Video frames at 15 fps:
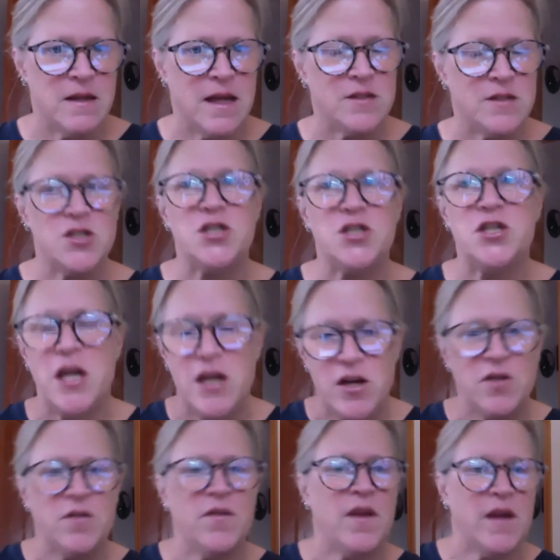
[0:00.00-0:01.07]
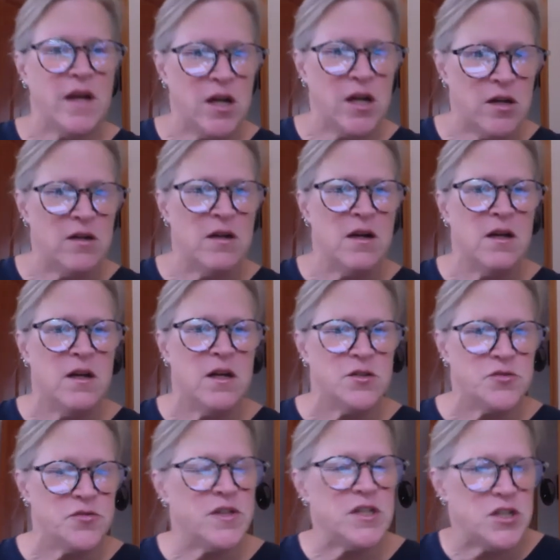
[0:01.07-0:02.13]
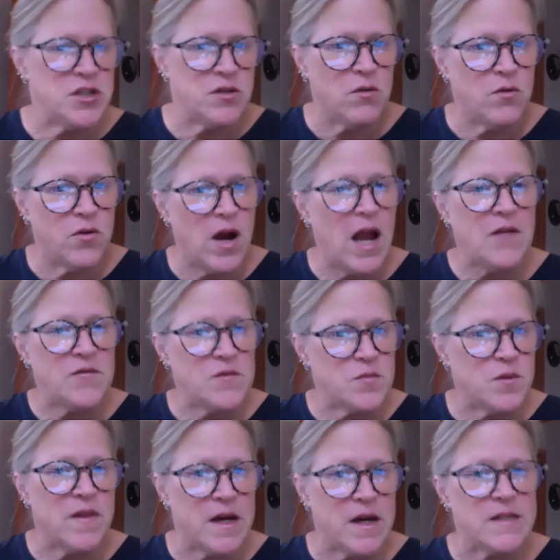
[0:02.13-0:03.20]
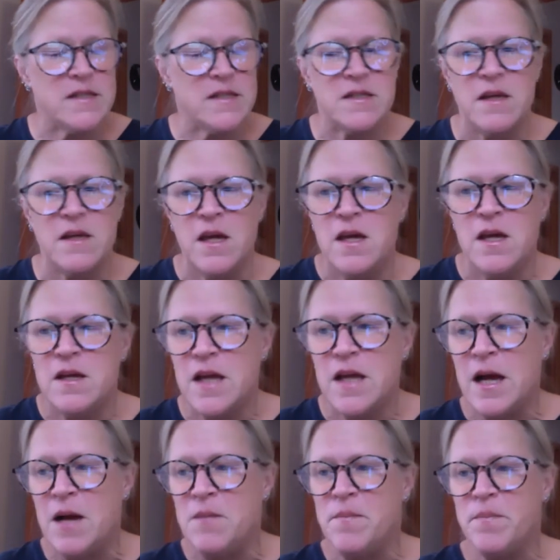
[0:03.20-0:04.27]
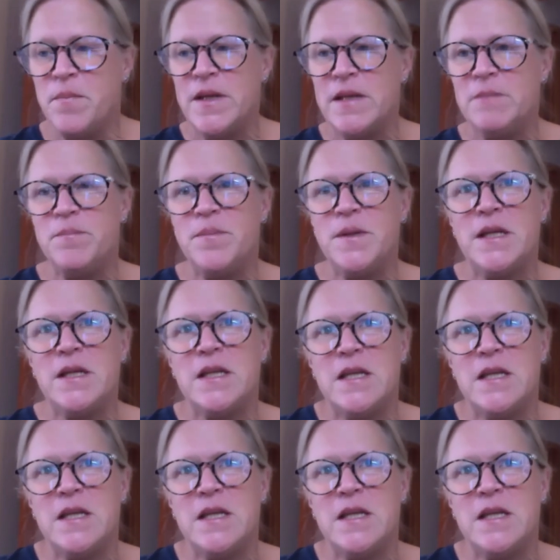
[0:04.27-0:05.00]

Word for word: and shared their traditional craft with us. Um, but but